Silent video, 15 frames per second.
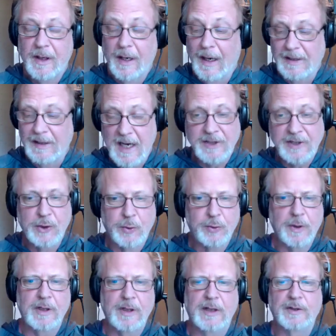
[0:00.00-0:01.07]
It's actually a
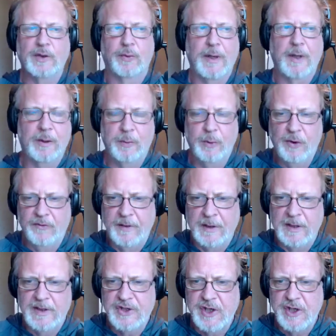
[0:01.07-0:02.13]
really underrated movie.
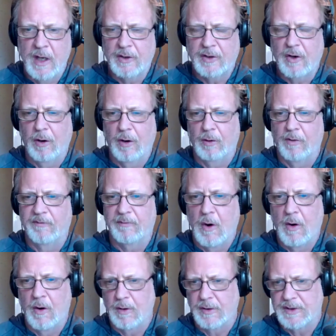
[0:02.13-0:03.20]
It's John Carter of
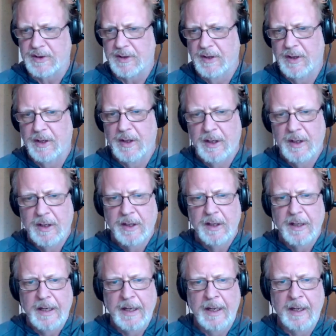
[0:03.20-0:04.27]
Mars.
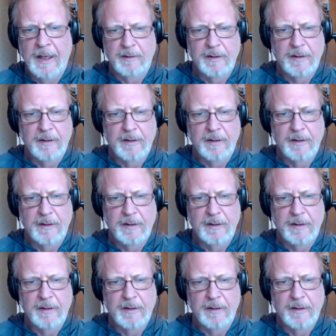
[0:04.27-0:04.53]
And